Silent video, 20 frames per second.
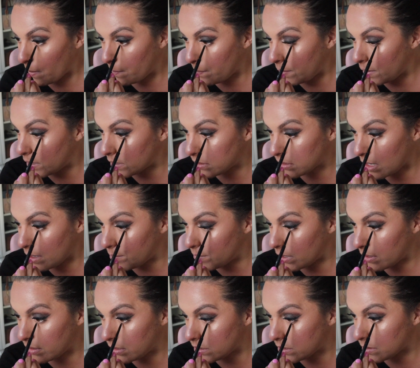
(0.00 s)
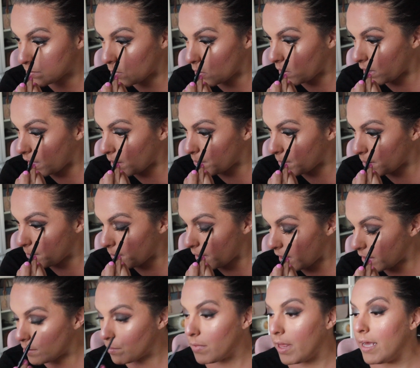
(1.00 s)
Because I'm gonna smoke out my
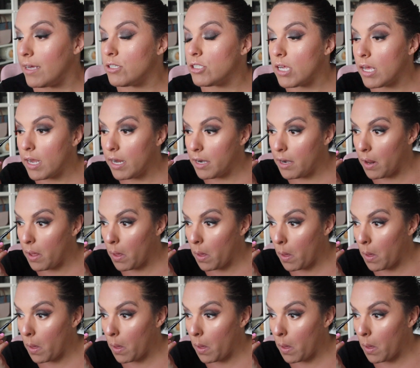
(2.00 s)
bottom lash line.